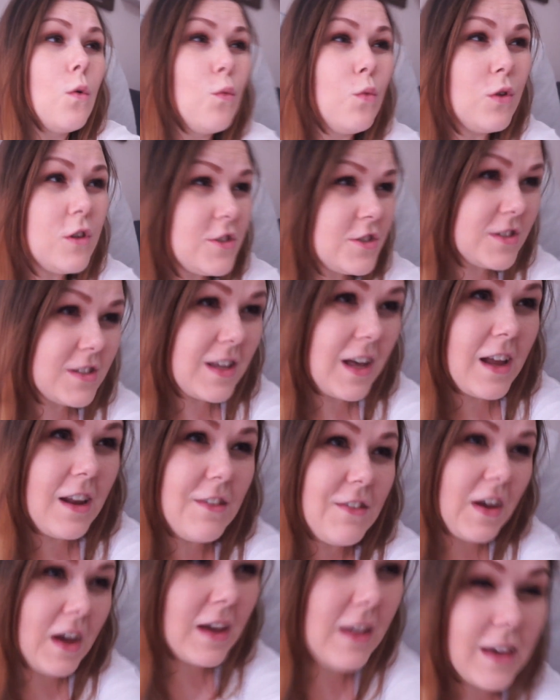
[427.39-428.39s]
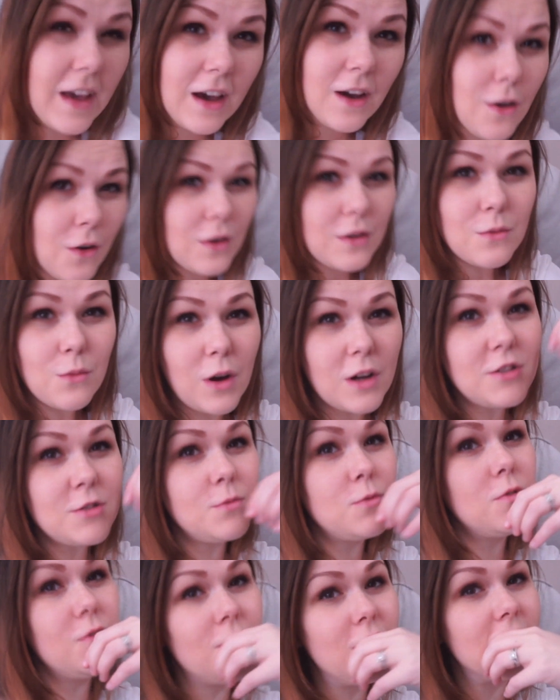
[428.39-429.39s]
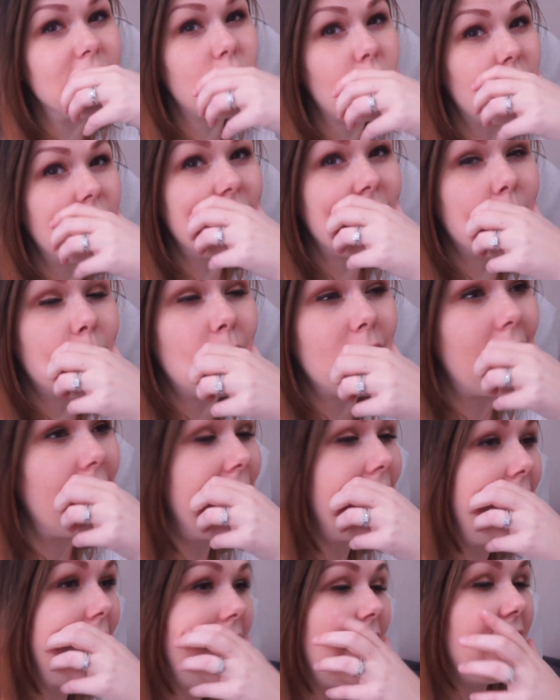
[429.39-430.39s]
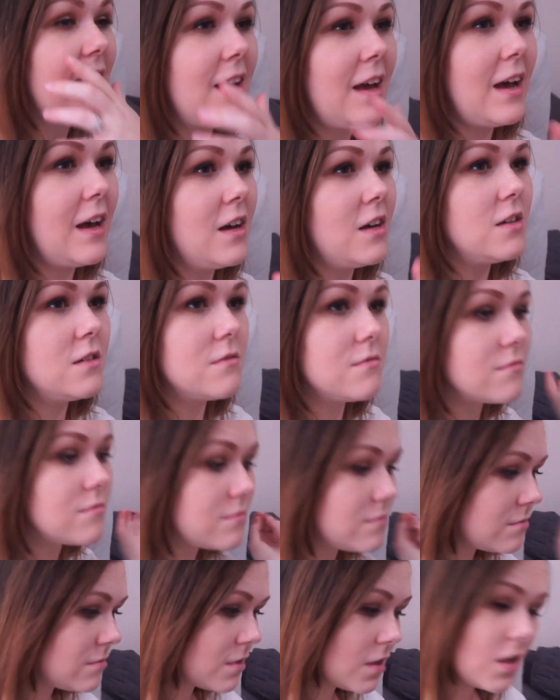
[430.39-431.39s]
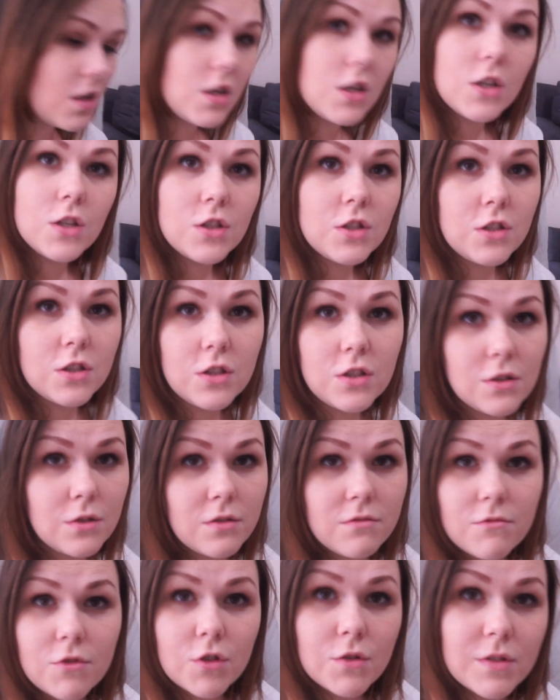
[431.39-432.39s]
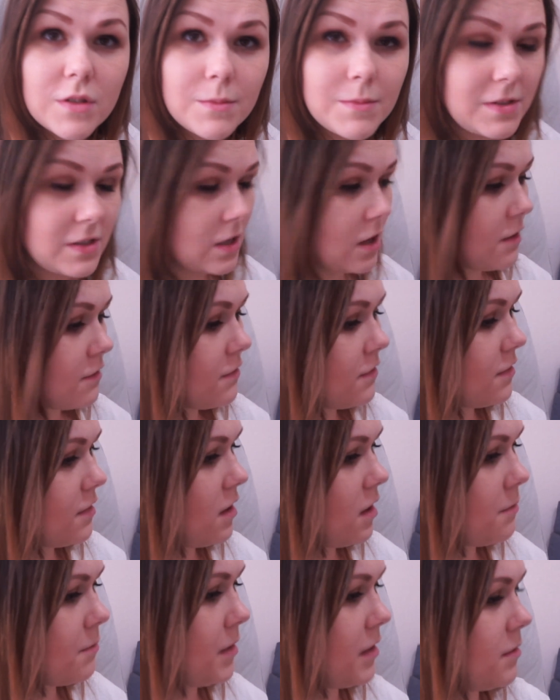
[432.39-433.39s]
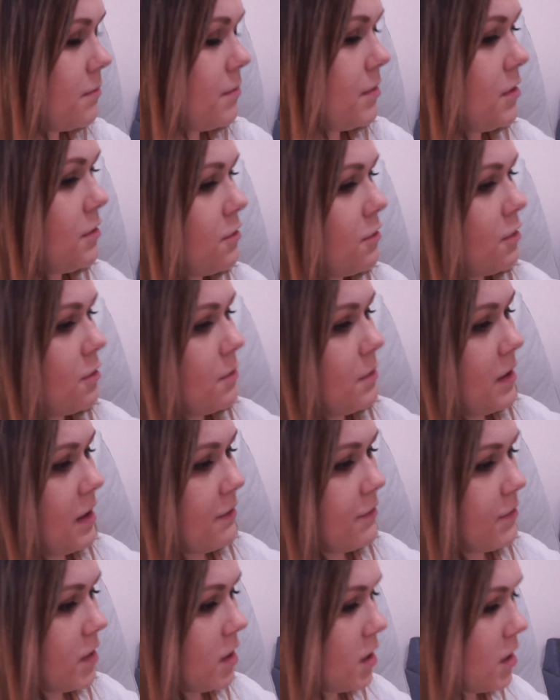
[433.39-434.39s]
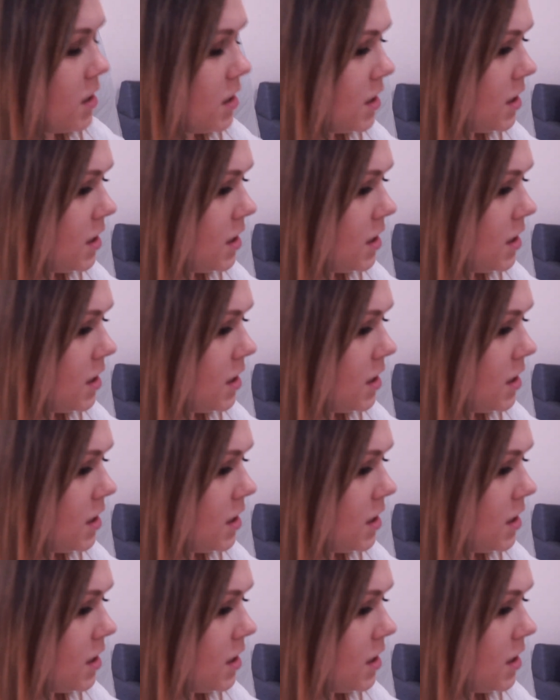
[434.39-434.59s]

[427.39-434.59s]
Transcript: We'll just kind of hang out and watch movies, or he'll play and I'll do some stuff on my computer or whatever.